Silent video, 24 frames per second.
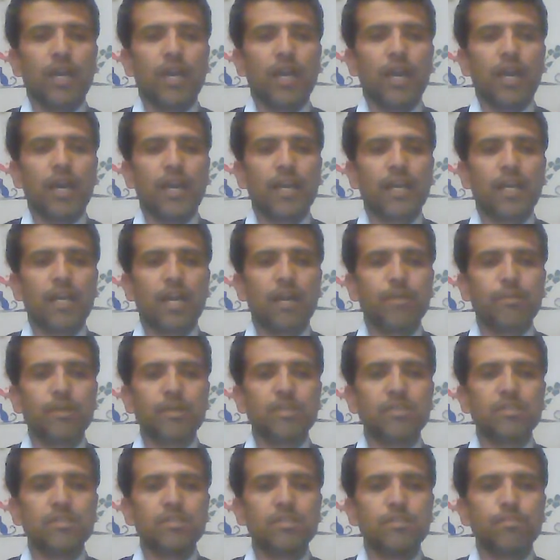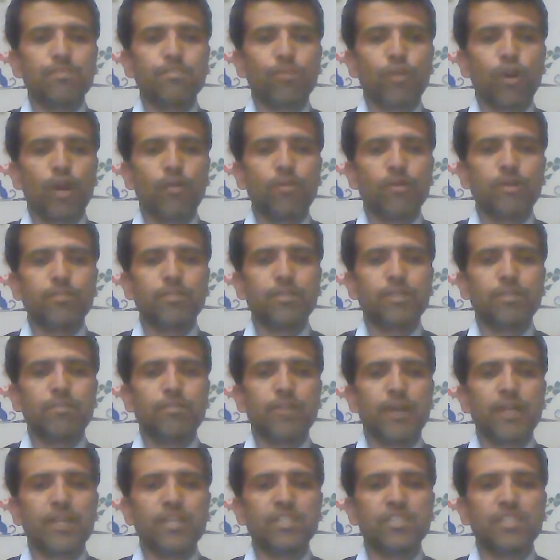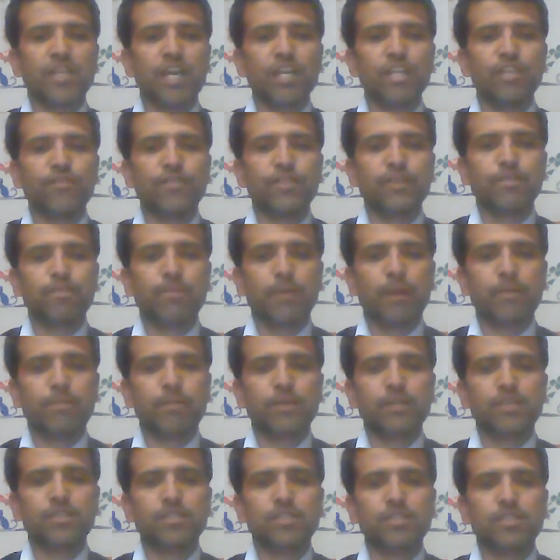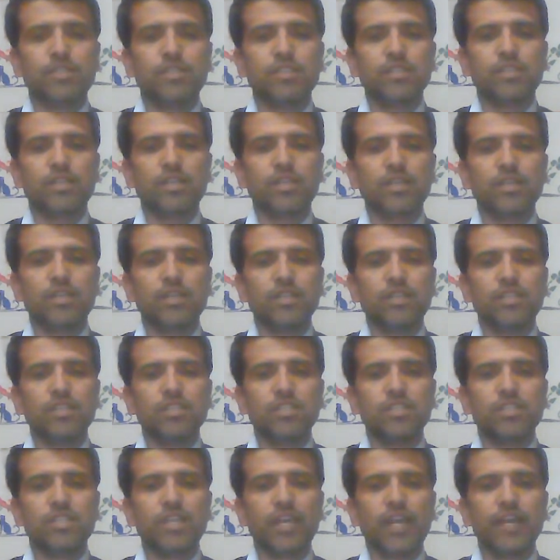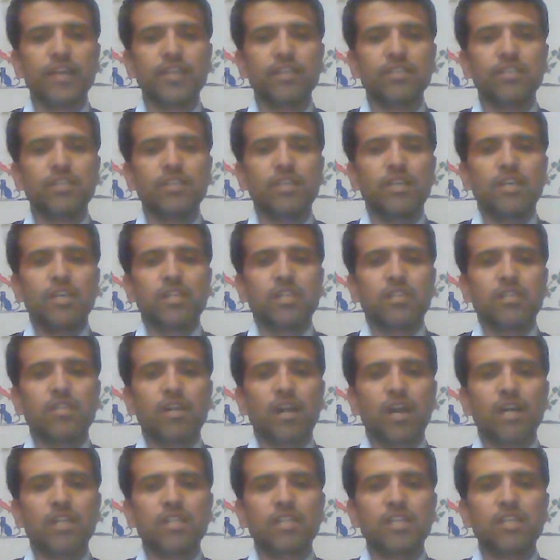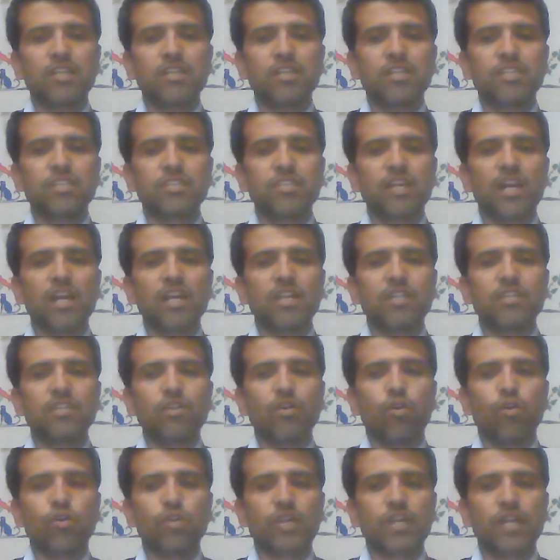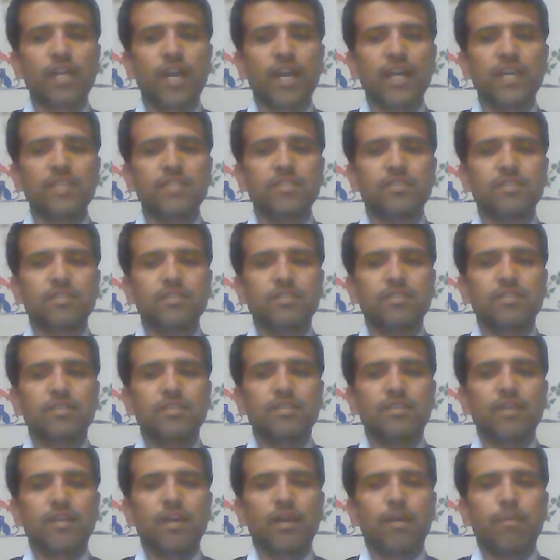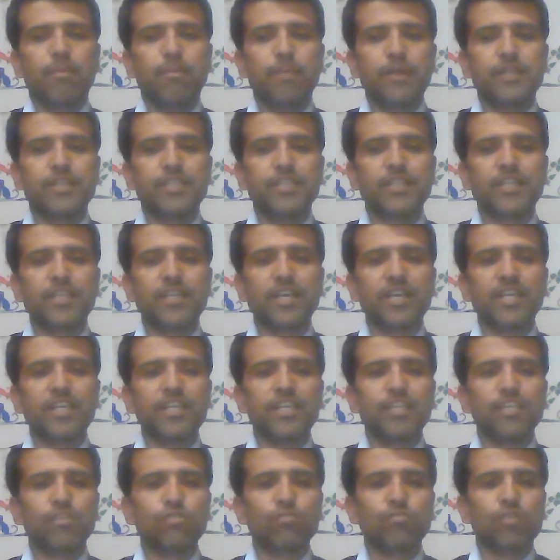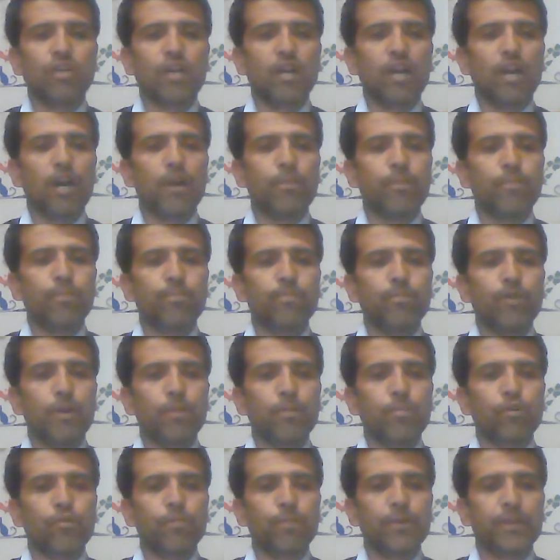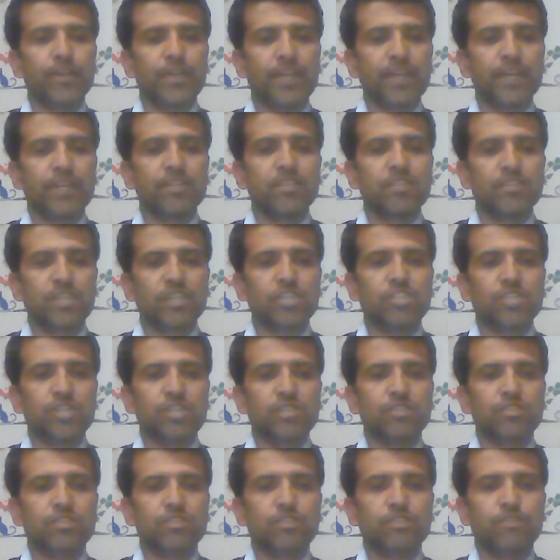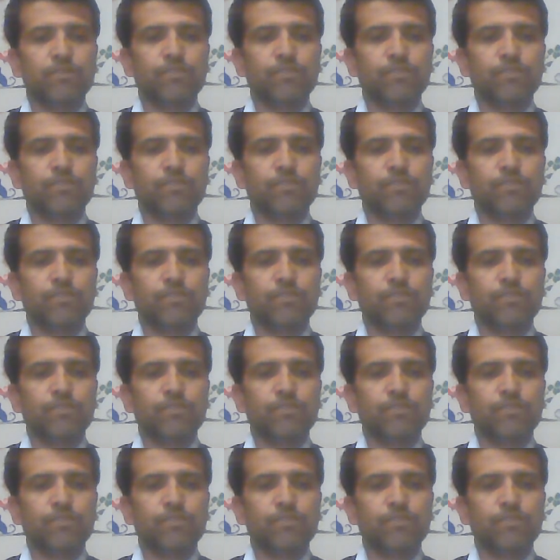A common problem in many scientific papers is that the author does not organize material into the appropriate sections.